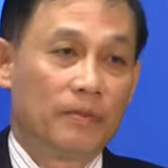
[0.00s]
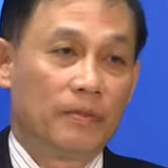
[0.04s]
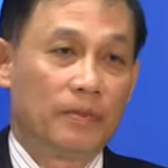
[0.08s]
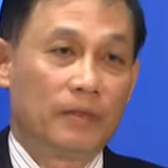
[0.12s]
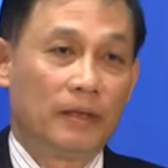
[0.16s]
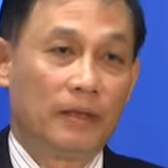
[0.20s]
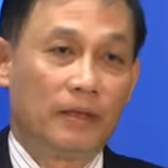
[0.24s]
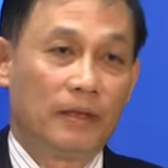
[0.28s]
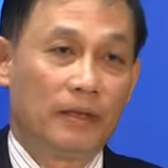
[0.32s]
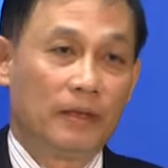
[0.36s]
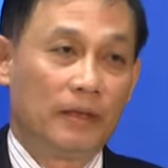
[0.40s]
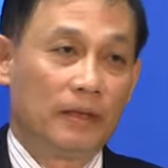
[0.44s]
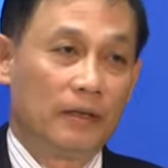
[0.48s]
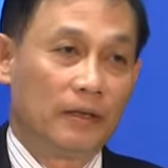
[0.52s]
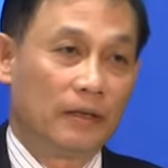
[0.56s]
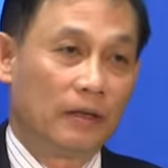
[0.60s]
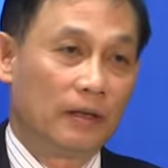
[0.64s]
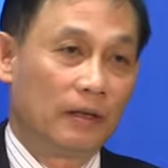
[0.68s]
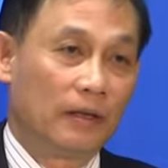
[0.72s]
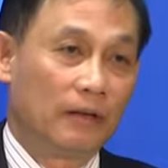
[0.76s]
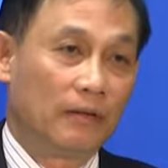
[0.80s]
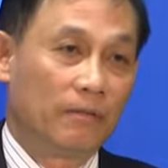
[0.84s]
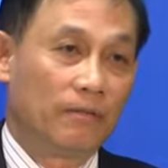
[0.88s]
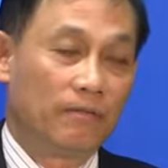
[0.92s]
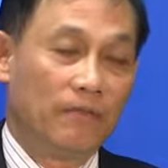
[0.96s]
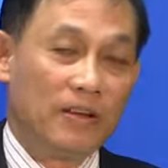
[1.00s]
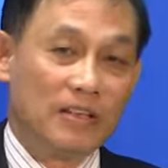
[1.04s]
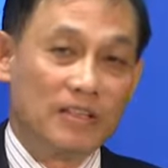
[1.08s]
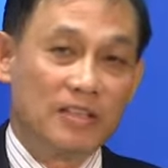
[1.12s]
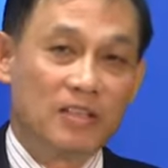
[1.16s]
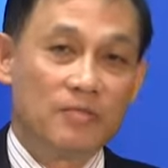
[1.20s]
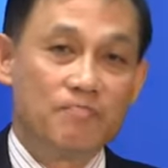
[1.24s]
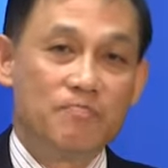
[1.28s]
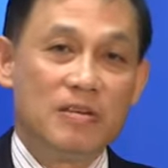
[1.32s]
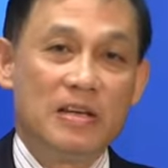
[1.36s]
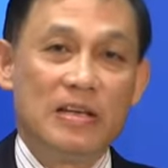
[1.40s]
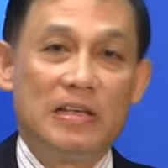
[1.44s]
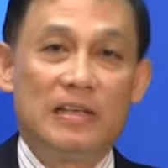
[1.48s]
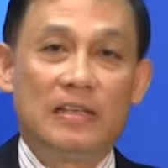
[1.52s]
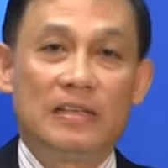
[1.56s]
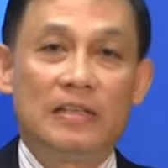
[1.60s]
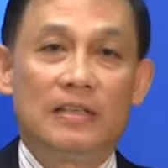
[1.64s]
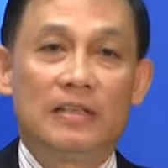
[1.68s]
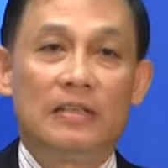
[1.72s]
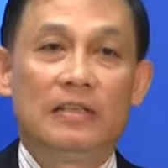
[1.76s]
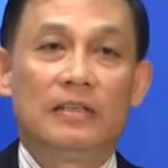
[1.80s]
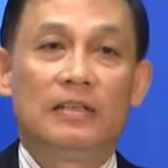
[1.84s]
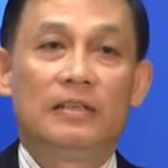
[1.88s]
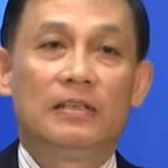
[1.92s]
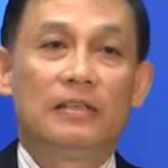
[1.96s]
the uh,
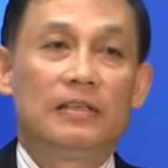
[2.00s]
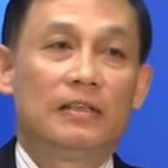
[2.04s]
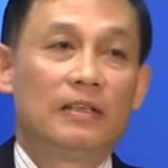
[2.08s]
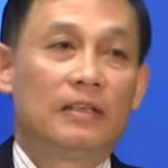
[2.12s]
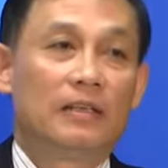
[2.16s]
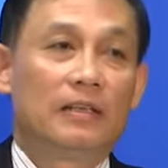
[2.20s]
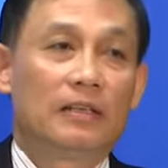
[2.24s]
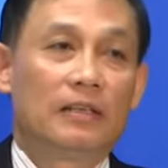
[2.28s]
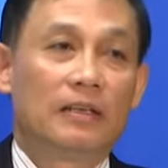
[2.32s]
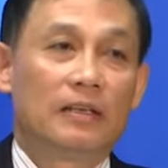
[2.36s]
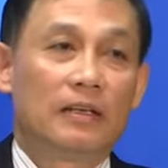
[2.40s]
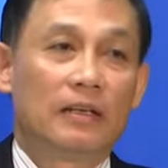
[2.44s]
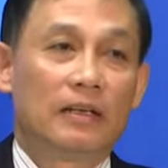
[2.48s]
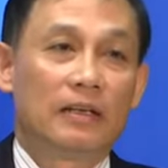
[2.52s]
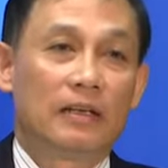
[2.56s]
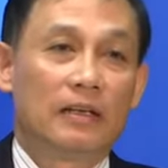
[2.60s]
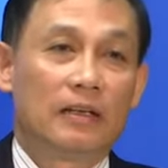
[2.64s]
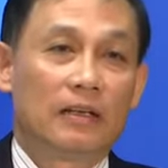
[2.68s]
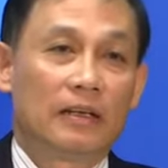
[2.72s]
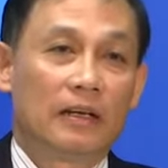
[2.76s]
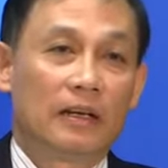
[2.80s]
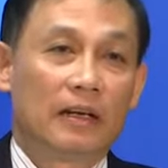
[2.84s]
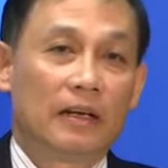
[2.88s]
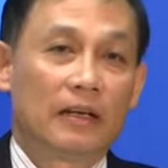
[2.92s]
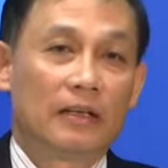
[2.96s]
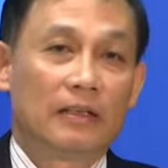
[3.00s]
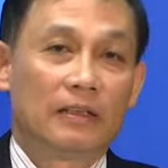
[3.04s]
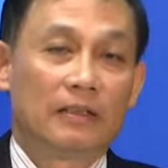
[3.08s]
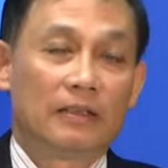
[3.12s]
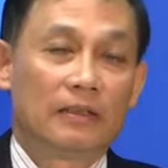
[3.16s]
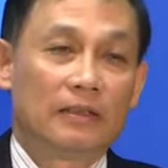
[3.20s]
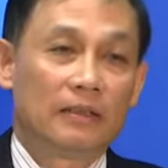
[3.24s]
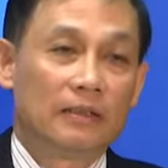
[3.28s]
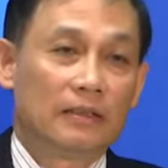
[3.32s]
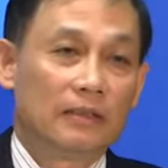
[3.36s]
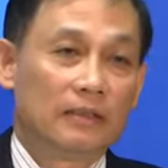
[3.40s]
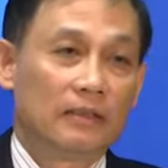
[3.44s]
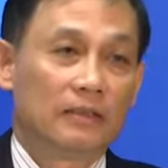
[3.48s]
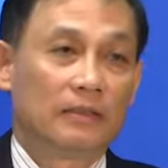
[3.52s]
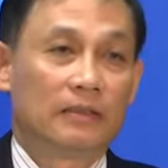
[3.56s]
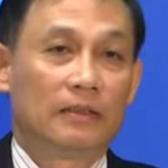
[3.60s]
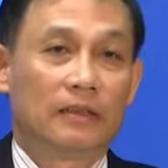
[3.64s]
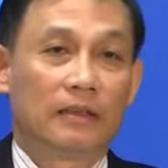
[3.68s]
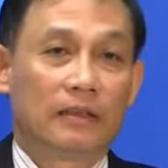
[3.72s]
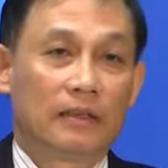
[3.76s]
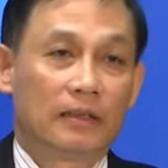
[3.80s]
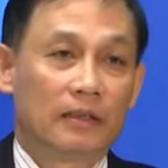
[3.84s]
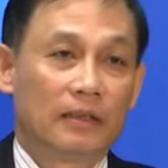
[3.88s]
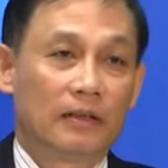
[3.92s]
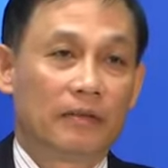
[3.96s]
flexibility uh, and the,
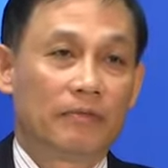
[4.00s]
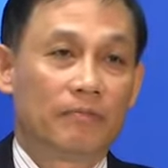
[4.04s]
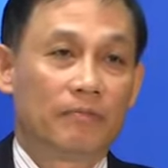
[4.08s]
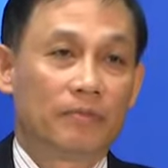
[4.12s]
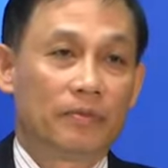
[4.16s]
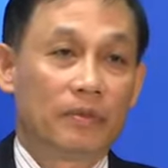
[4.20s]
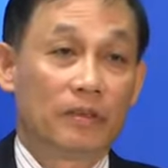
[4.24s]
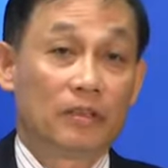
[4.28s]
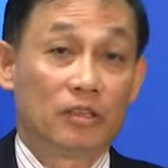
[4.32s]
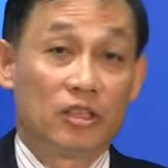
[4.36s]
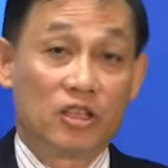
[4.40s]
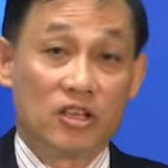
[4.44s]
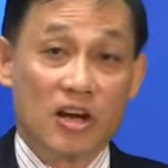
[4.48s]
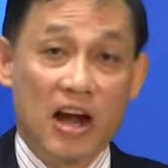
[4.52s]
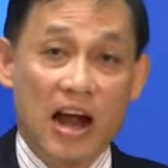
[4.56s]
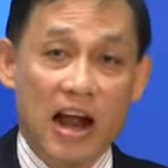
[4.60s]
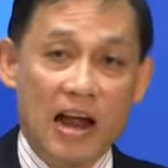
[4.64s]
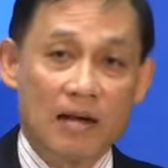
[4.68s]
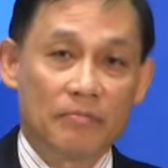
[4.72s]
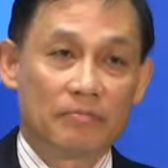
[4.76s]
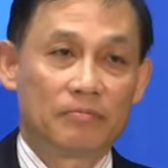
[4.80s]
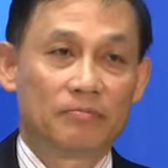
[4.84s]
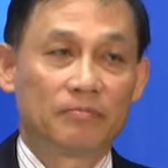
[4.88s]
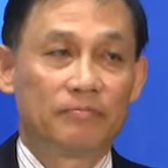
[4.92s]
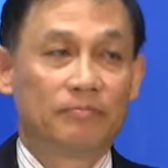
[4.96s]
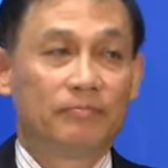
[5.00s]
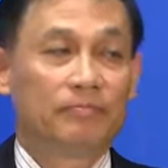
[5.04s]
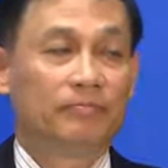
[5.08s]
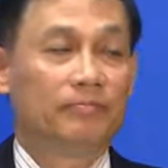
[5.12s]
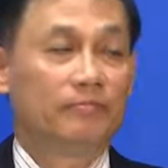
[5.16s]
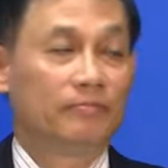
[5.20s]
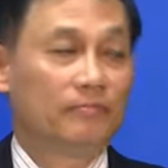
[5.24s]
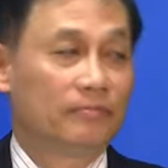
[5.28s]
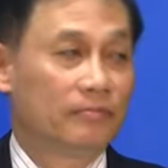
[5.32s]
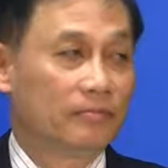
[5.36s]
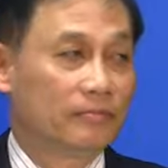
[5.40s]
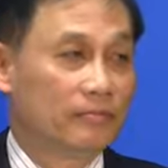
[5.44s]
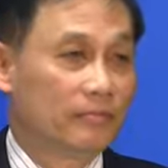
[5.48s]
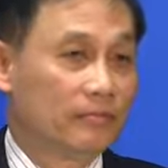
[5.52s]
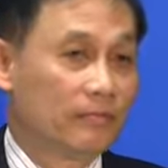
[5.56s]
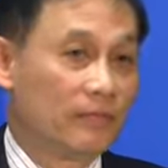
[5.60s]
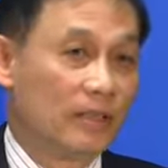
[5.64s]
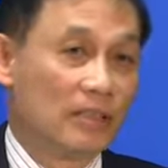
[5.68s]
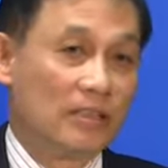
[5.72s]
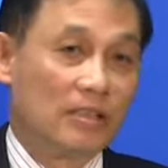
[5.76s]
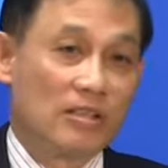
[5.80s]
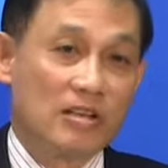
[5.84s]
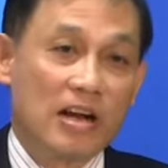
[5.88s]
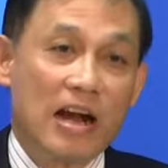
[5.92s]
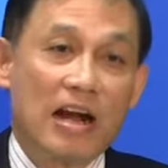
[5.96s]
um, the charm,
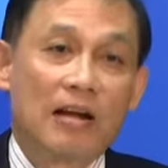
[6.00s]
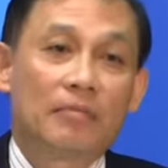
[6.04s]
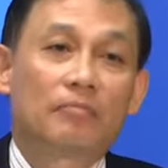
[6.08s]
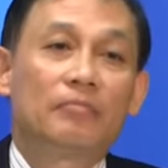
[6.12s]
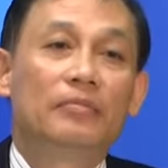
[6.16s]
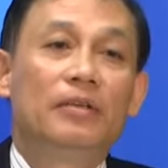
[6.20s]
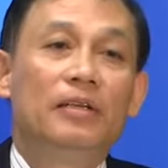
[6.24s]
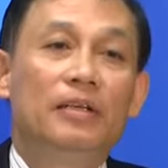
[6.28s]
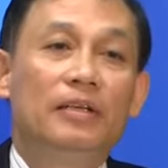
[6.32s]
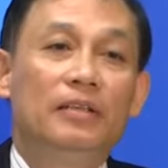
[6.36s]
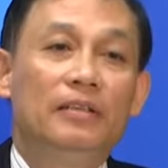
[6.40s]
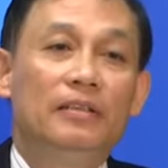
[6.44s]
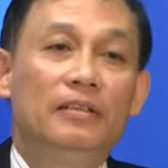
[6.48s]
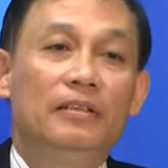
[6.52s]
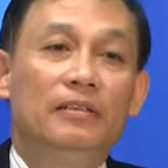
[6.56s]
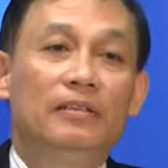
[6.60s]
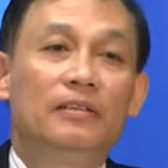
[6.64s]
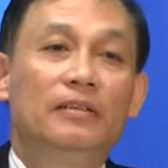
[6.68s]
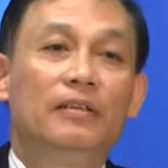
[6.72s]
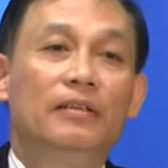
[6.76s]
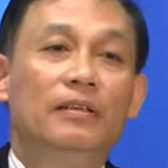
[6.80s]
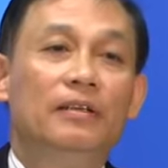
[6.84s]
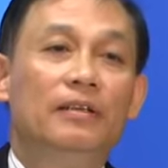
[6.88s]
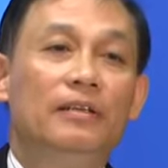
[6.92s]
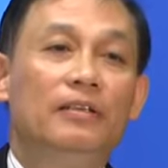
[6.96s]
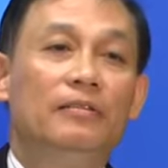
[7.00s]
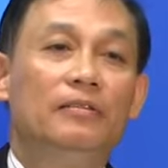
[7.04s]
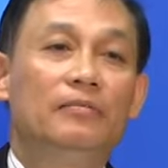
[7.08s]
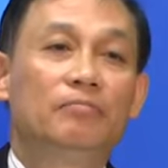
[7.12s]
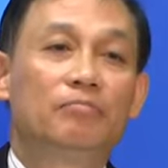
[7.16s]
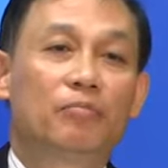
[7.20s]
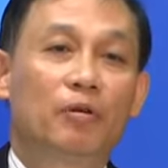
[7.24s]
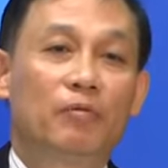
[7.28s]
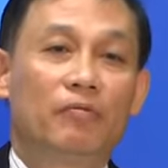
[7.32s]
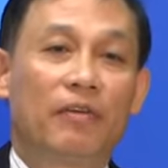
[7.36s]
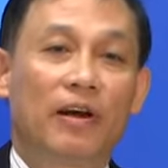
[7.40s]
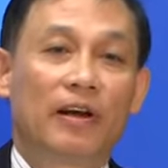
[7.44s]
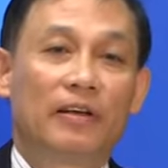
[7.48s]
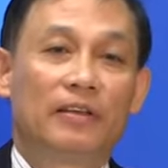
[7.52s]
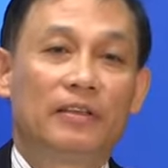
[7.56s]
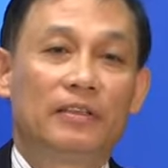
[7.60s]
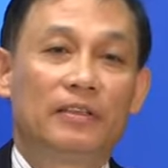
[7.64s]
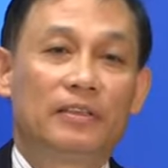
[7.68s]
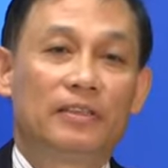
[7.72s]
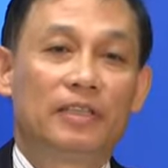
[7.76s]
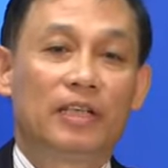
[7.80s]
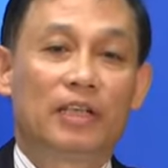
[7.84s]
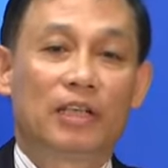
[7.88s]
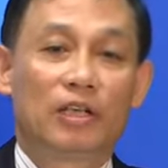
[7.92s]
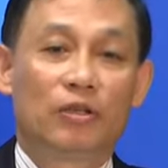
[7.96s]
the charm in, in
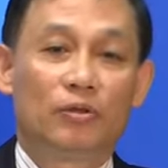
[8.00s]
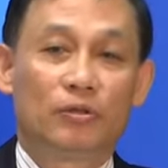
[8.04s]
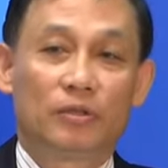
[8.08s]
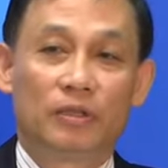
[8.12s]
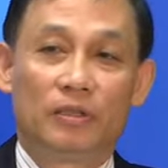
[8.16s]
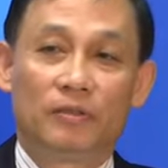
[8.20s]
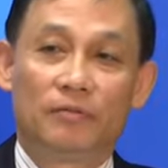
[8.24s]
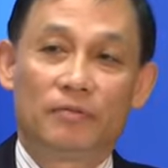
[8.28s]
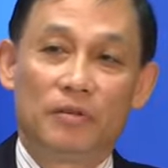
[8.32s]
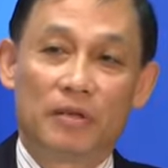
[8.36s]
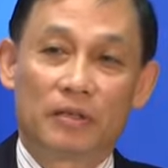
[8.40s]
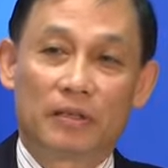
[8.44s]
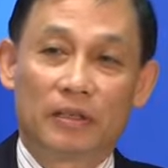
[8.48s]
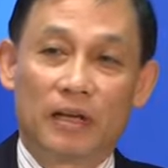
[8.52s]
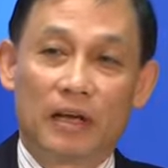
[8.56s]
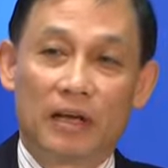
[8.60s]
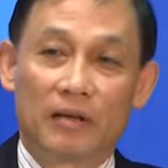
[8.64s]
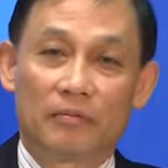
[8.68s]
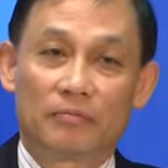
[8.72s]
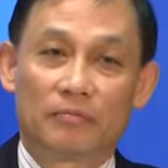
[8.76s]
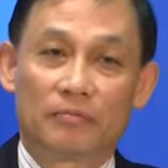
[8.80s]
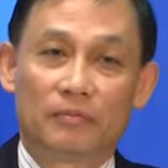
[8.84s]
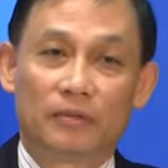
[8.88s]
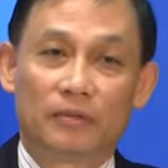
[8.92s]
providing security in Vietnam.